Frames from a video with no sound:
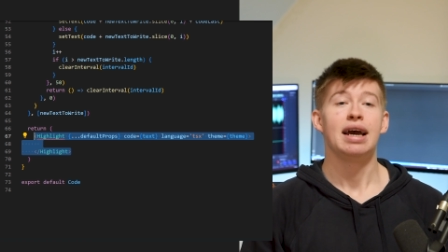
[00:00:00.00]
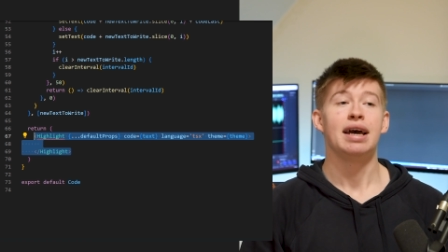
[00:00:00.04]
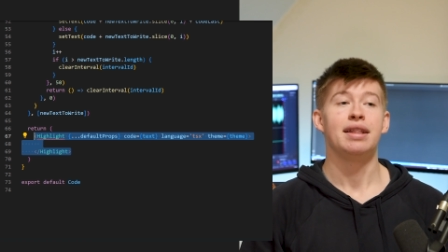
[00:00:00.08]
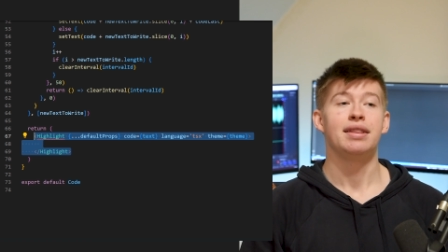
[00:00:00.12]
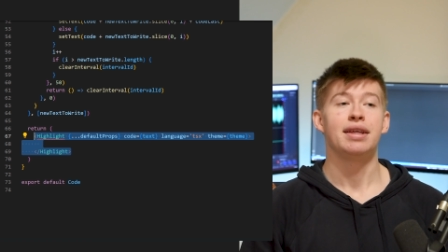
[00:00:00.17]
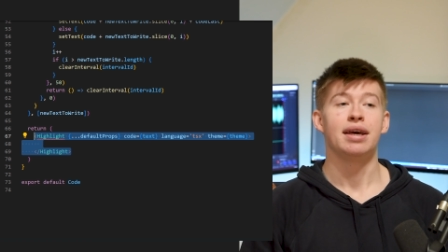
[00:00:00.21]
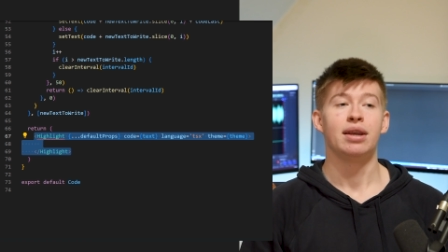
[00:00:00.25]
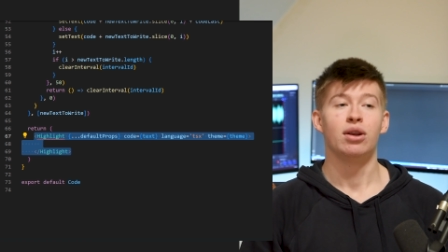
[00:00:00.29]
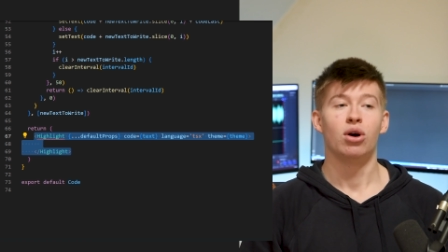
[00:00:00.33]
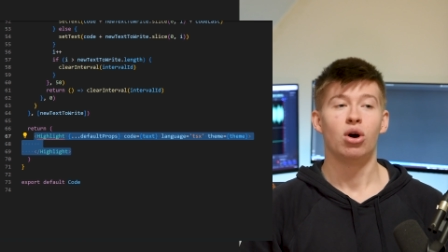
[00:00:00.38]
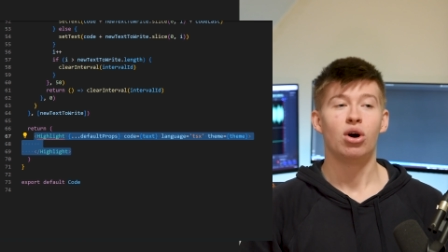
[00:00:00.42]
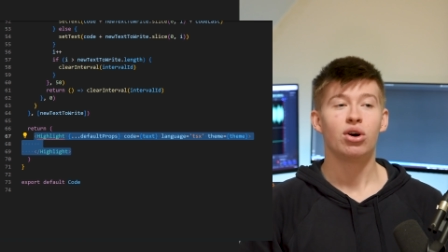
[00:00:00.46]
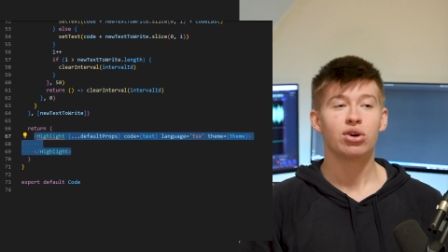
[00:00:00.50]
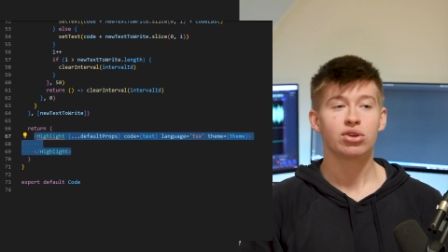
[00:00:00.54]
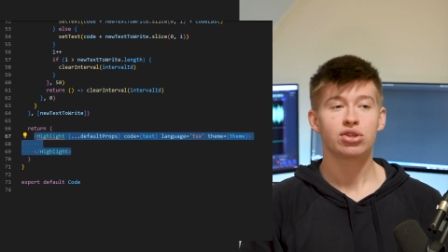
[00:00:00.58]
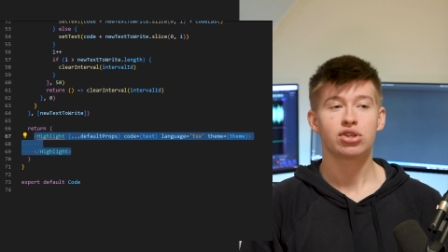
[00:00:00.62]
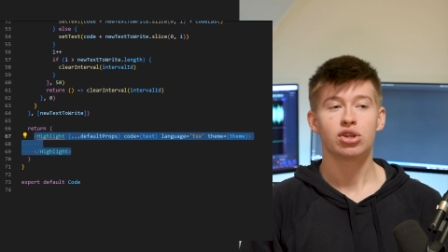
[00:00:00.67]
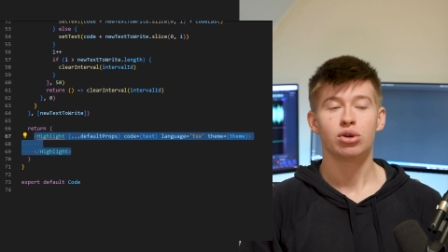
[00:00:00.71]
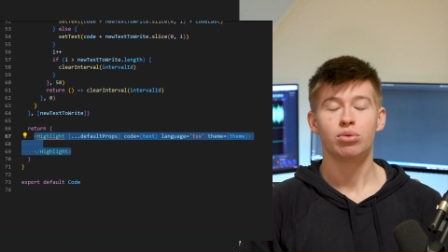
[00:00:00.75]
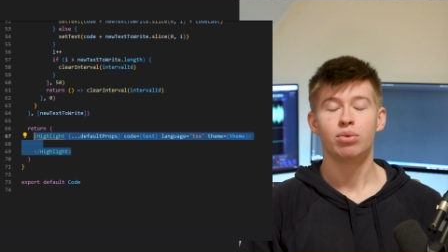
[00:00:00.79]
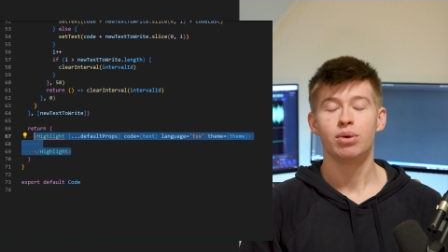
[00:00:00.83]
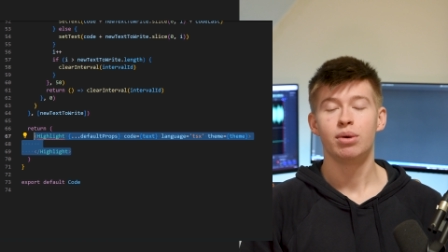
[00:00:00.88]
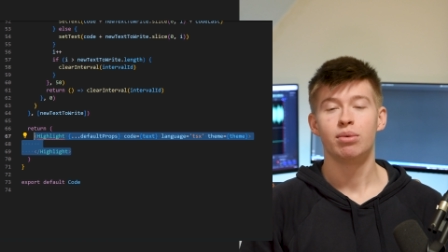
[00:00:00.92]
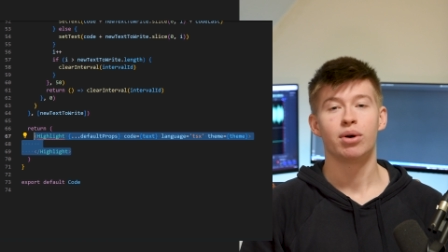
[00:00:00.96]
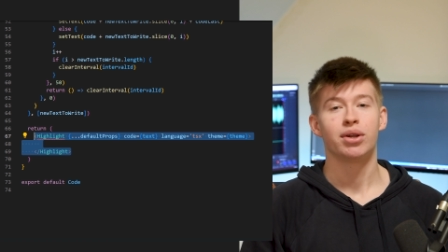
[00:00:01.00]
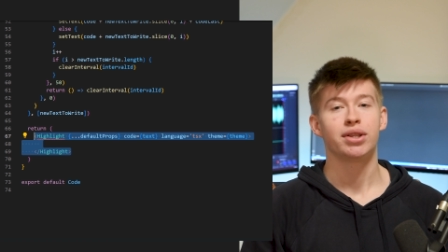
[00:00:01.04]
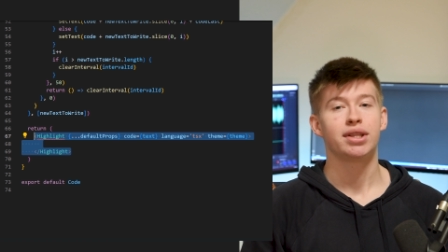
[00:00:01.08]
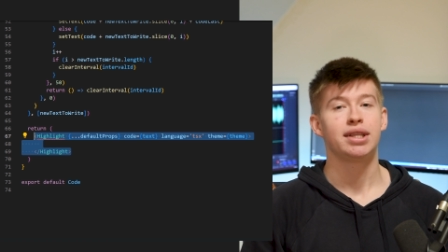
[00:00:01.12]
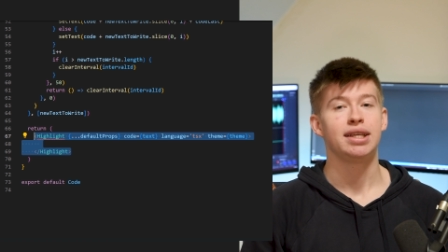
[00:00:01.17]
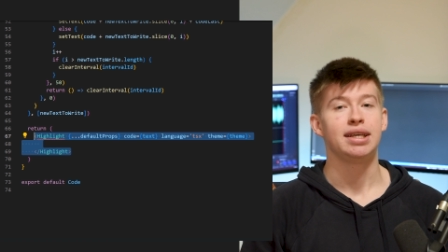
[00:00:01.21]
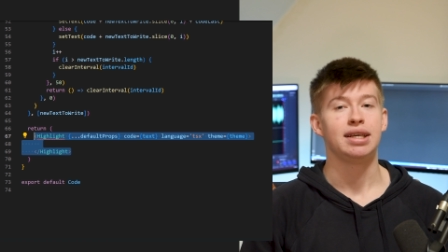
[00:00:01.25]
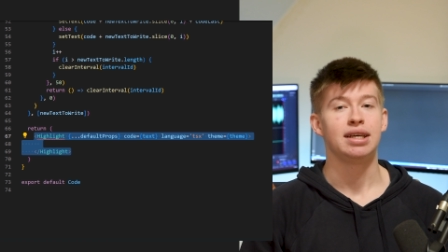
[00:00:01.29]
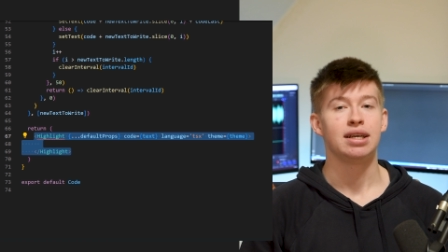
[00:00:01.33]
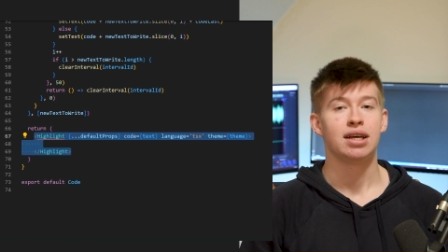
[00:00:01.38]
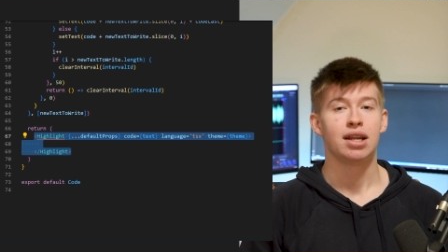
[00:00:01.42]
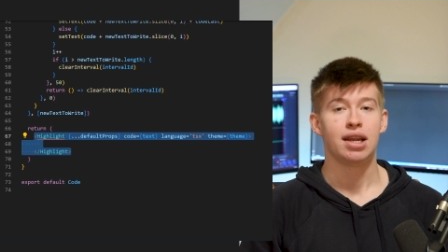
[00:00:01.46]
And then also we
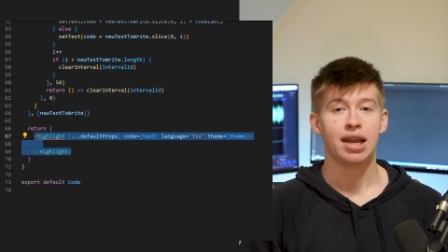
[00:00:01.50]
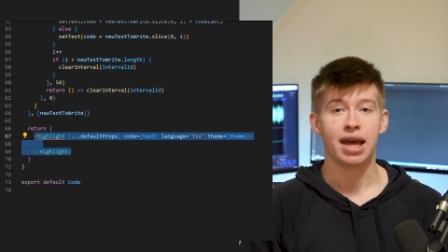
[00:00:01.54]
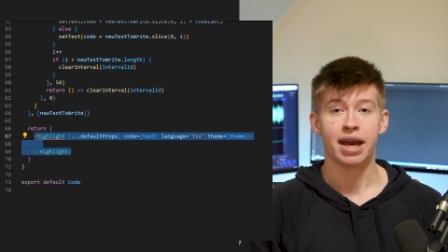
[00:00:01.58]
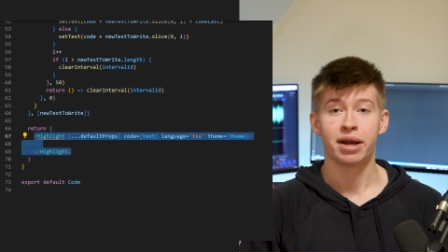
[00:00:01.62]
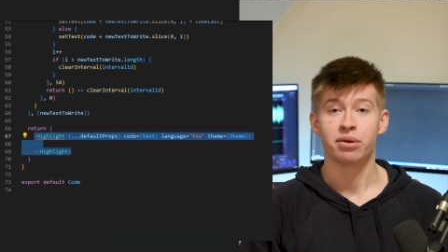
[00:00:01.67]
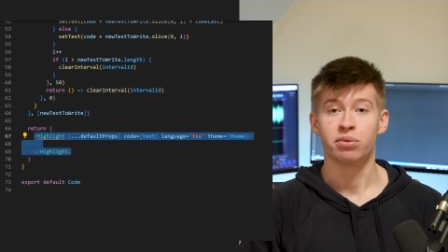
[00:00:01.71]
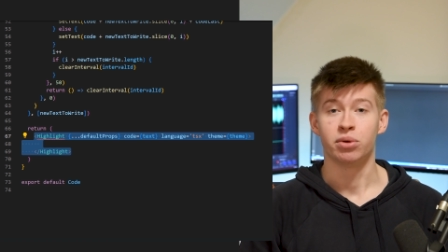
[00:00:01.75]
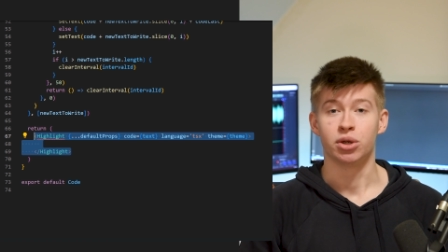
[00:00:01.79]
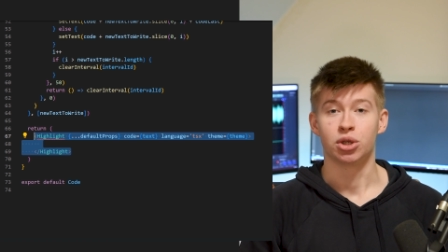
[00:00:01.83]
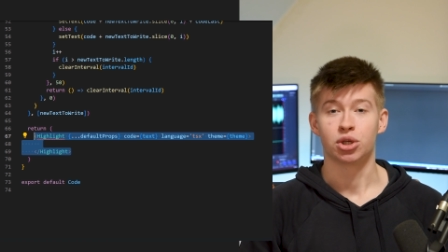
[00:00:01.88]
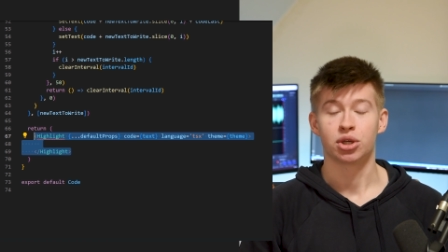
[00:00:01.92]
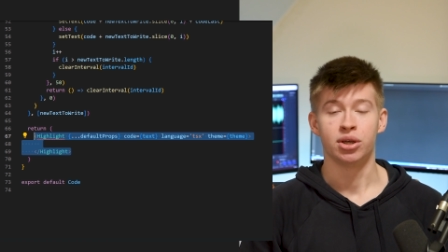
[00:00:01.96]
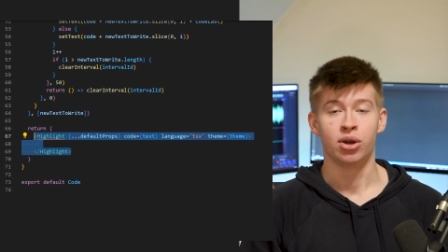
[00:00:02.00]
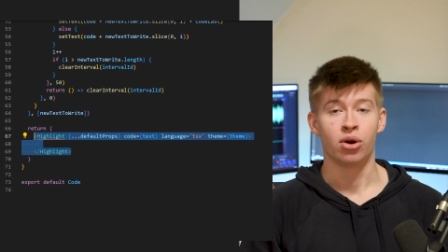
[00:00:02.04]
want the language.